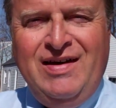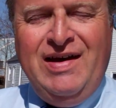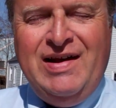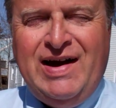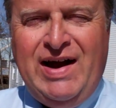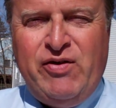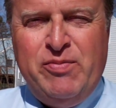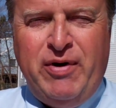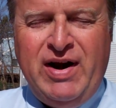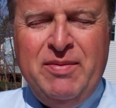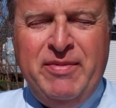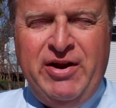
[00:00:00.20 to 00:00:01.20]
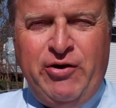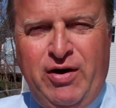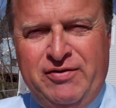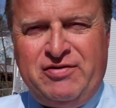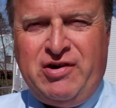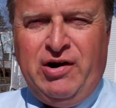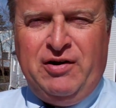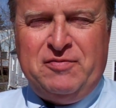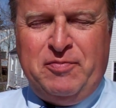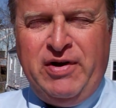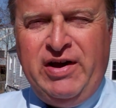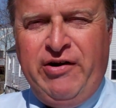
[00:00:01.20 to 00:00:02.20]
And hi everybody, meteorologist Karl
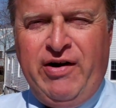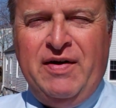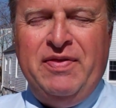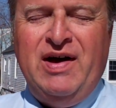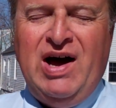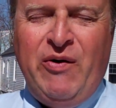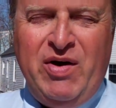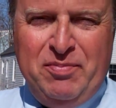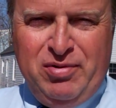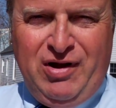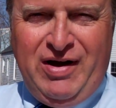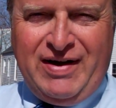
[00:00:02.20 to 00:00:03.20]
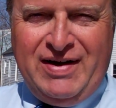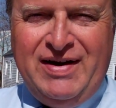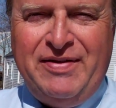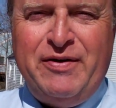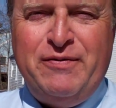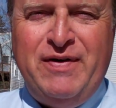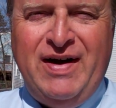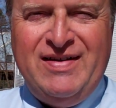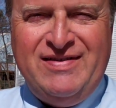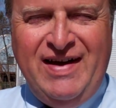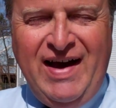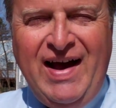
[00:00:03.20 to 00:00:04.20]
Spring here on the Howieblog. Another
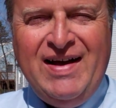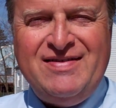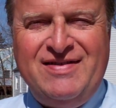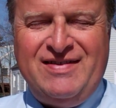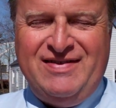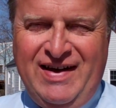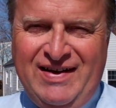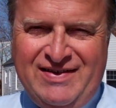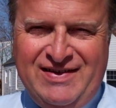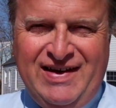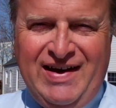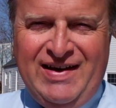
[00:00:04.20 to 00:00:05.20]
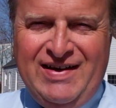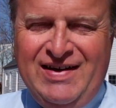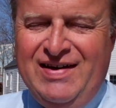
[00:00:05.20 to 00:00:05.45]
fantastic day today.